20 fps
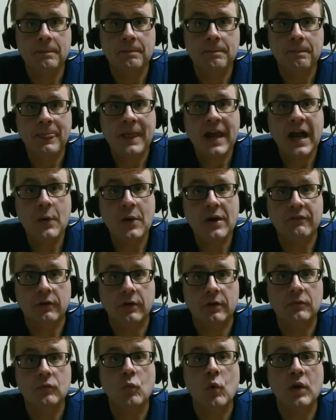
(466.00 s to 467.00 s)
However,
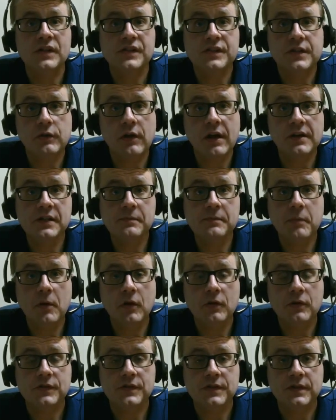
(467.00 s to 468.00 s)
once the grade is
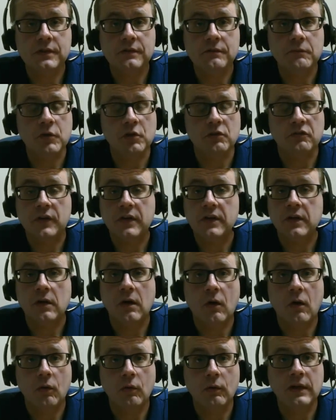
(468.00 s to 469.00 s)
posted, you're free to
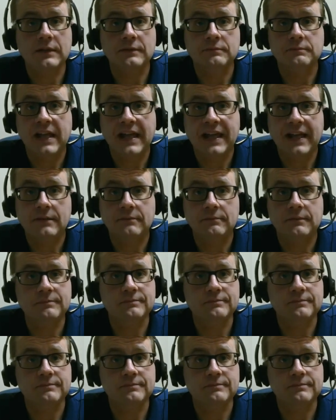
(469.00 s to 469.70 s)
go in,